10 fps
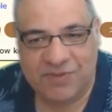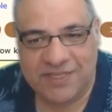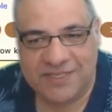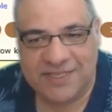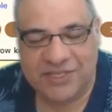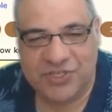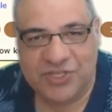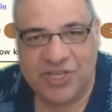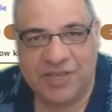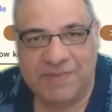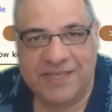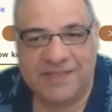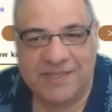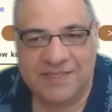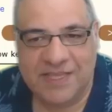This is actually checkmate.
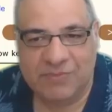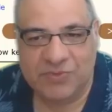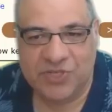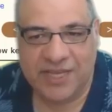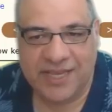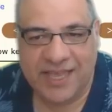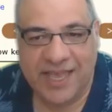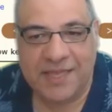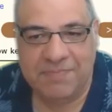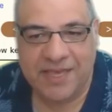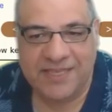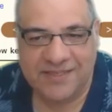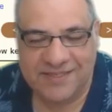This double check and mate.